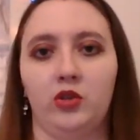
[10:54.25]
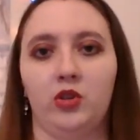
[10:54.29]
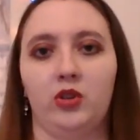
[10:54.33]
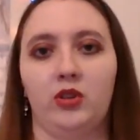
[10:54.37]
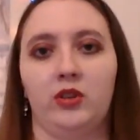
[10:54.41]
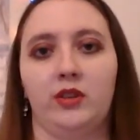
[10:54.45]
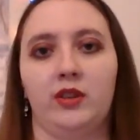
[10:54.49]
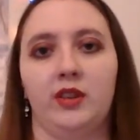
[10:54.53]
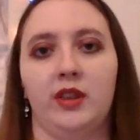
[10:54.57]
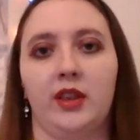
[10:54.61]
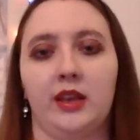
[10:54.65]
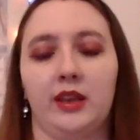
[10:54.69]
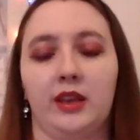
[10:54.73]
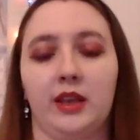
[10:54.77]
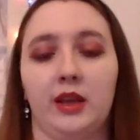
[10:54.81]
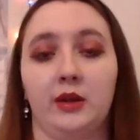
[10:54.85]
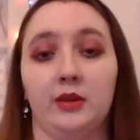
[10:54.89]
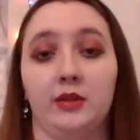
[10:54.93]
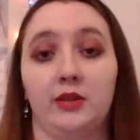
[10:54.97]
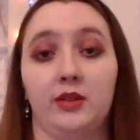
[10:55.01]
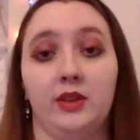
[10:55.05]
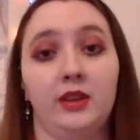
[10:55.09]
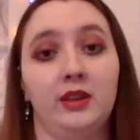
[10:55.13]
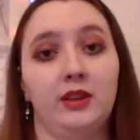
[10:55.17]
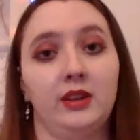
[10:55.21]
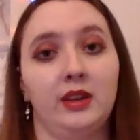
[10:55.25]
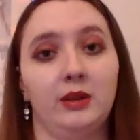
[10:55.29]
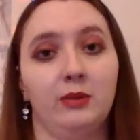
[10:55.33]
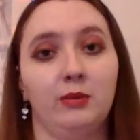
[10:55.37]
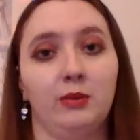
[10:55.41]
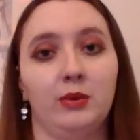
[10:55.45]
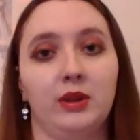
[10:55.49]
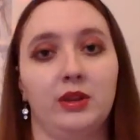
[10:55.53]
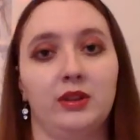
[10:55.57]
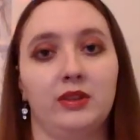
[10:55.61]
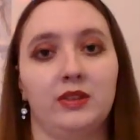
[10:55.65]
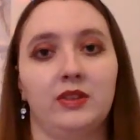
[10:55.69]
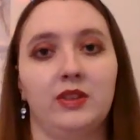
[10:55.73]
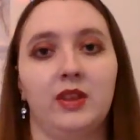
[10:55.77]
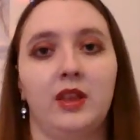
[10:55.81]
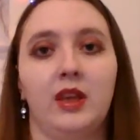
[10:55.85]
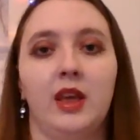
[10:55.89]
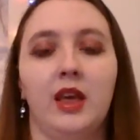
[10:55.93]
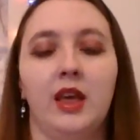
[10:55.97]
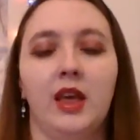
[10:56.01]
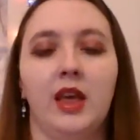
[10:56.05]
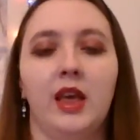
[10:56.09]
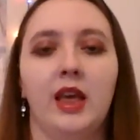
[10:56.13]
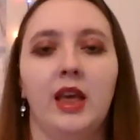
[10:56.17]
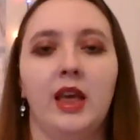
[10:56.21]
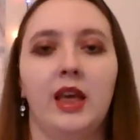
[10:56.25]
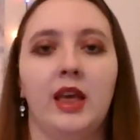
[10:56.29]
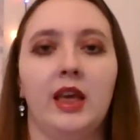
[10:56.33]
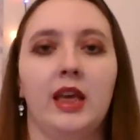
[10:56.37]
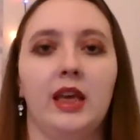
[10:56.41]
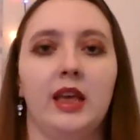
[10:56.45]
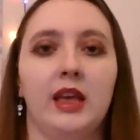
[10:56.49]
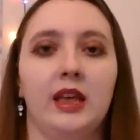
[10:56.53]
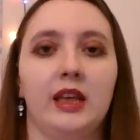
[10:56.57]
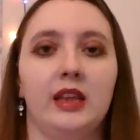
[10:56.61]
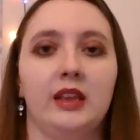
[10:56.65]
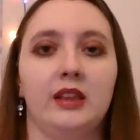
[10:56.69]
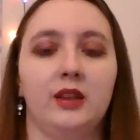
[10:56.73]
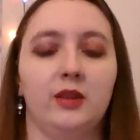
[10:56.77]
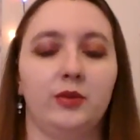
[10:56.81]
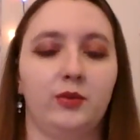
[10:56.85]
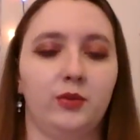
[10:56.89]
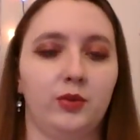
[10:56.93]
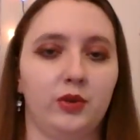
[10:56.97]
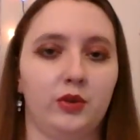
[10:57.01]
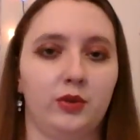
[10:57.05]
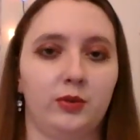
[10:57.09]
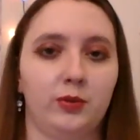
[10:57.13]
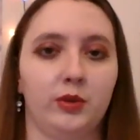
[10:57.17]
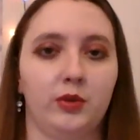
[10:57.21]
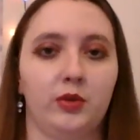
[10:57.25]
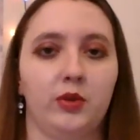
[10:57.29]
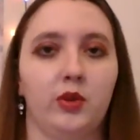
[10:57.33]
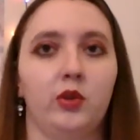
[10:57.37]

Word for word: just like how Sidney was in the first one.